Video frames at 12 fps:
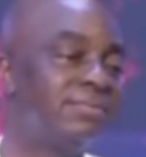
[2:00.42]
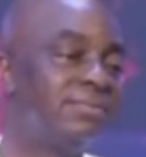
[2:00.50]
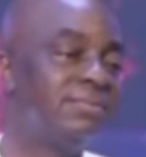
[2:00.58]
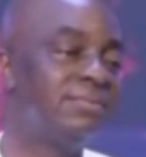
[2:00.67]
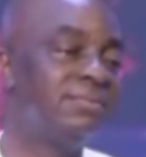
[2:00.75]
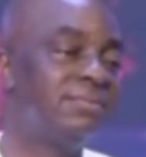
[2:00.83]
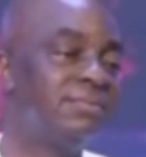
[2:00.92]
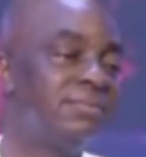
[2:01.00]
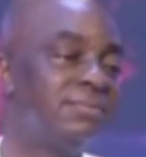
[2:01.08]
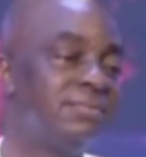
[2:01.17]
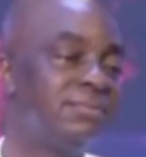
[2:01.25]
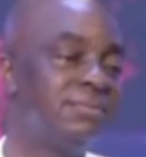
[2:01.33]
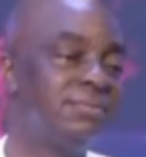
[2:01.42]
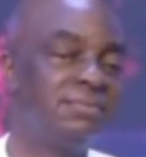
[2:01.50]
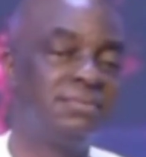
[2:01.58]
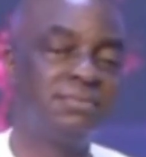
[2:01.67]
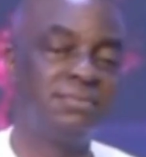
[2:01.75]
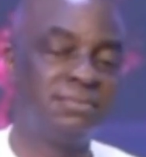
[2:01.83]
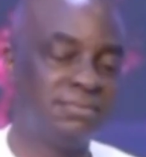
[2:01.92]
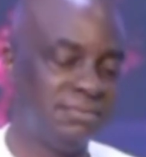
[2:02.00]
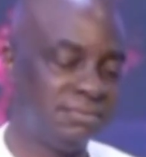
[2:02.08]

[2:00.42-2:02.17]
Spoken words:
Nobody speaks.